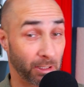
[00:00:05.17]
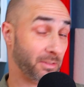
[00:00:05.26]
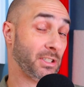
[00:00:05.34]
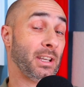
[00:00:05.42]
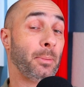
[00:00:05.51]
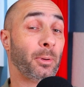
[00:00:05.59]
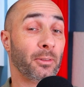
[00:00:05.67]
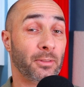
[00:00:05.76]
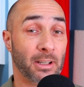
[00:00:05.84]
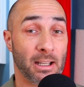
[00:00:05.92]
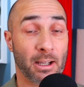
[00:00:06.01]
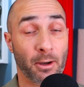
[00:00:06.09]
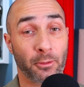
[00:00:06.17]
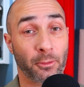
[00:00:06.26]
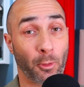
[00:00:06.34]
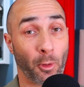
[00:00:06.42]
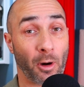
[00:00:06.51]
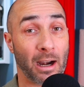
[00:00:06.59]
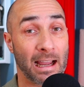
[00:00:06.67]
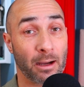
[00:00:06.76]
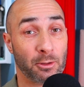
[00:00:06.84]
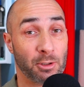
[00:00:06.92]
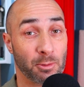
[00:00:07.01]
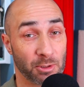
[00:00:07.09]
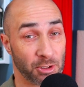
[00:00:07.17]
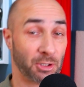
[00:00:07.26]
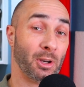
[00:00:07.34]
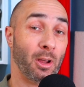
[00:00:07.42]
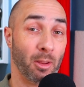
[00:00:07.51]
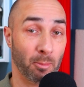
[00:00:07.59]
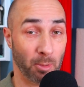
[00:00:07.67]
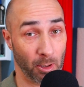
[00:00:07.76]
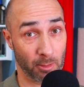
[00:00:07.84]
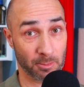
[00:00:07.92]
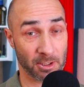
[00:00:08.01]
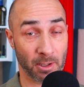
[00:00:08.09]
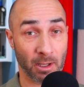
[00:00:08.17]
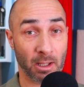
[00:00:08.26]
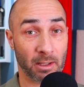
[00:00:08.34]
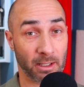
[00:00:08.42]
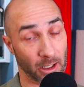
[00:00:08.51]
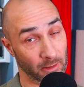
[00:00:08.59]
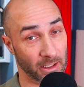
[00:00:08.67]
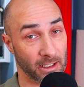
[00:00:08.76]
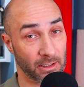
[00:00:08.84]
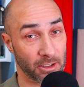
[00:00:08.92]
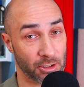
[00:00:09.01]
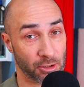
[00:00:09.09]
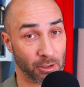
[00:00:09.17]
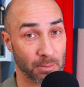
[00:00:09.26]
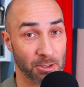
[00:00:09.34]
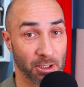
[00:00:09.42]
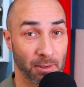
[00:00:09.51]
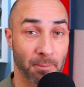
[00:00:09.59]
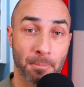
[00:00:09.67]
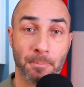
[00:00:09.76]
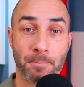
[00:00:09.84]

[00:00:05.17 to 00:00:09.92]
We have a separate video for how to install the bulbs that I'll link in the description.